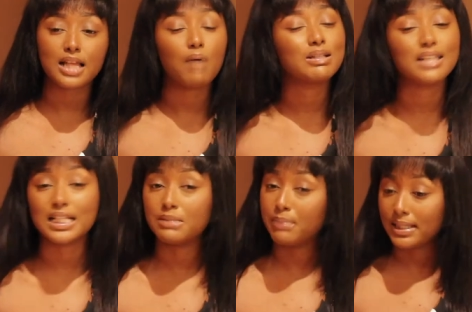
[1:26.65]
I was not
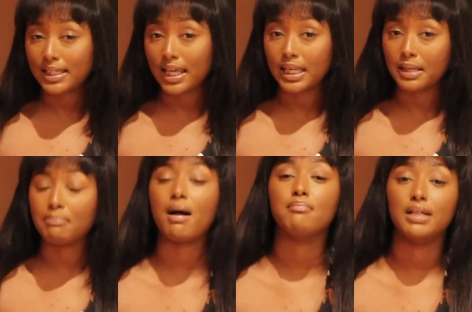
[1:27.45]
spending
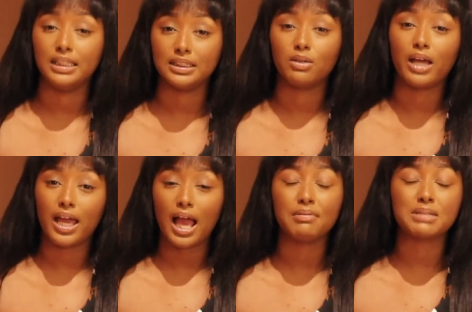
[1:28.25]
my money.
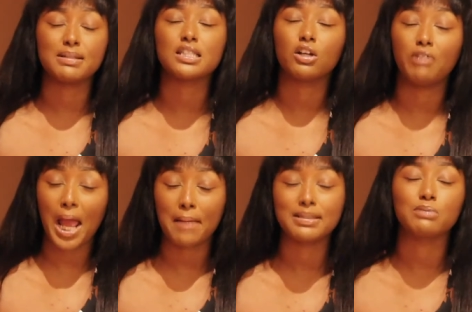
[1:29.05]
Okay, I was Mr.
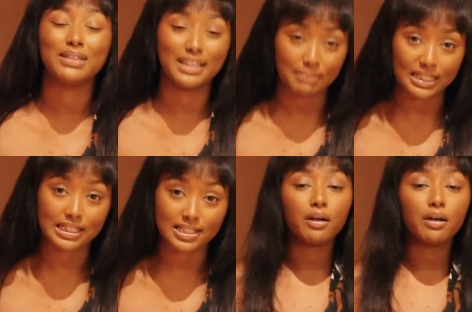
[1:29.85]
Krabs with the money.